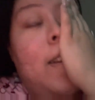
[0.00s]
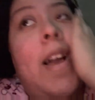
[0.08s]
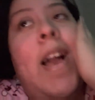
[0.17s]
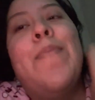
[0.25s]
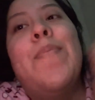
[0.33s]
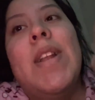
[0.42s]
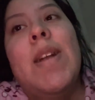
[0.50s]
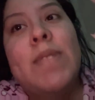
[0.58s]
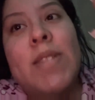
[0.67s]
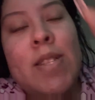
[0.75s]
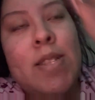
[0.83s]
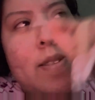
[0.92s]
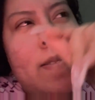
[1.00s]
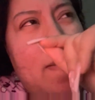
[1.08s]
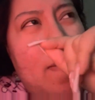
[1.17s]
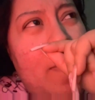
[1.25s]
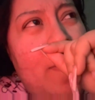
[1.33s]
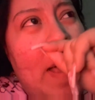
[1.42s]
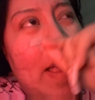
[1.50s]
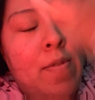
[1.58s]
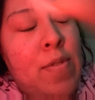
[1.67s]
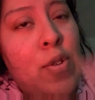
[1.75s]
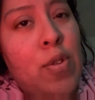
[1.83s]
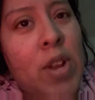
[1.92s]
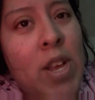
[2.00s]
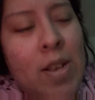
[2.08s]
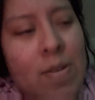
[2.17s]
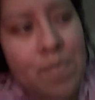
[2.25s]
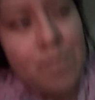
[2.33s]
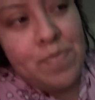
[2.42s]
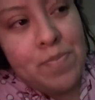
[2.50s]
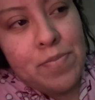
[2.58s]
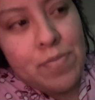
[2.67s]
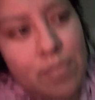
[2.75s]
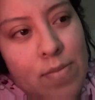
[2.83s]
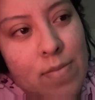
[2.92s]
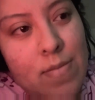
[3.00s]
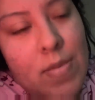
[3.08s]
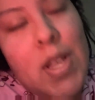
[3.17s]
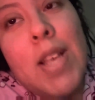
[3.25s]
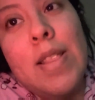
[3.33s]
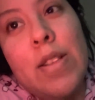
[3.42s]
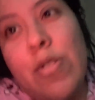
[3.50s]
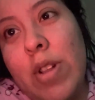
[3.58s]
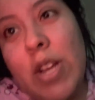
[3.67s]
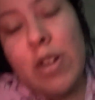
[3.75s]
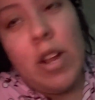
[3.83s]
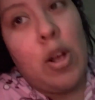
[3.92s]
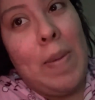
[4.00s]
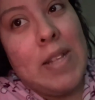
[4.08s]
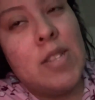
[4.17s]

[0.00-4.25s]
I've been up since 5:30 and literally could not go back to